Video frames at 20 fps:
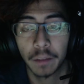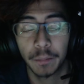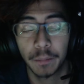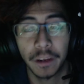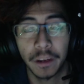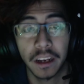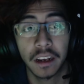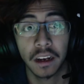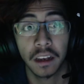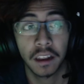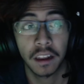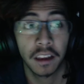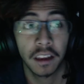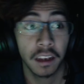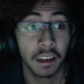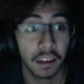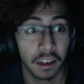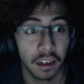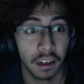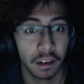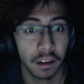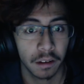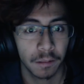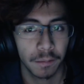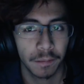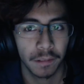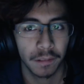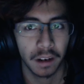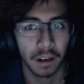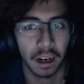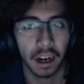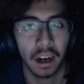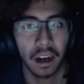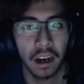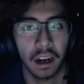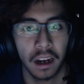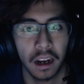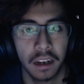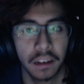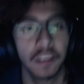consistent on
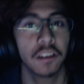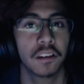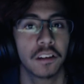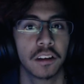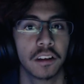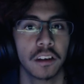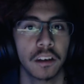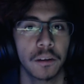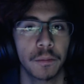YouTube,